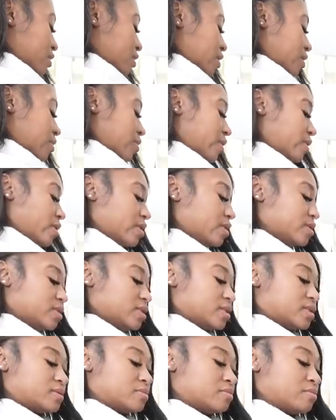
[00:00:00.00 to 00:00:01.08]
And we're gonna
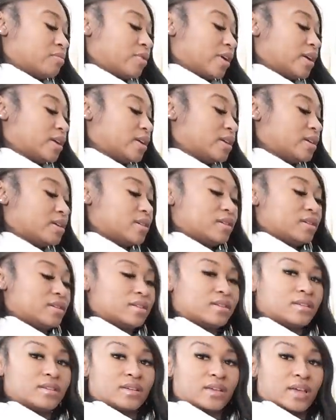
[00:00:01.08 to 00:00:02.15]
just break
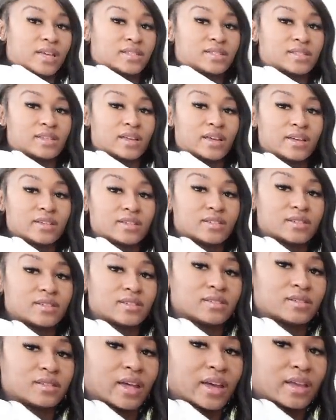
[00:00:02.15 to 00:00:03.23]
it as such,
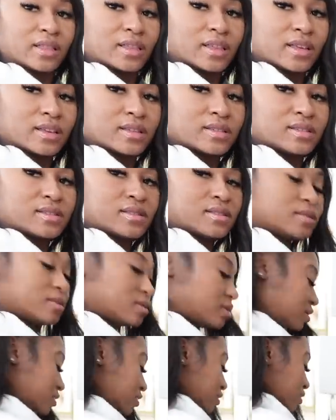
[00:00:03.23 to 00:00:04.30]
like this,
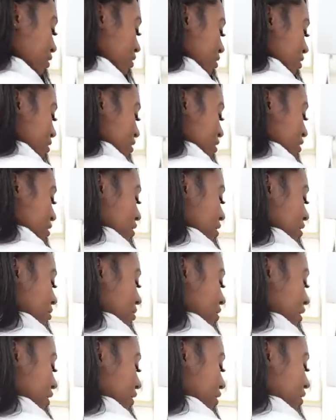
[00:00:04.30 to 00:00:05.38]
and
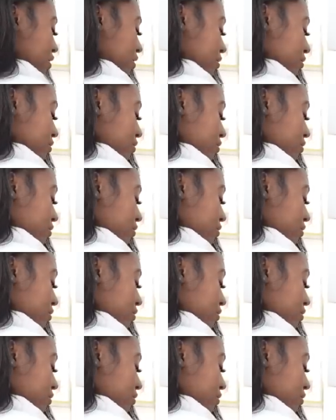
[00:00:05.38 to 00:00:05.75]
place it.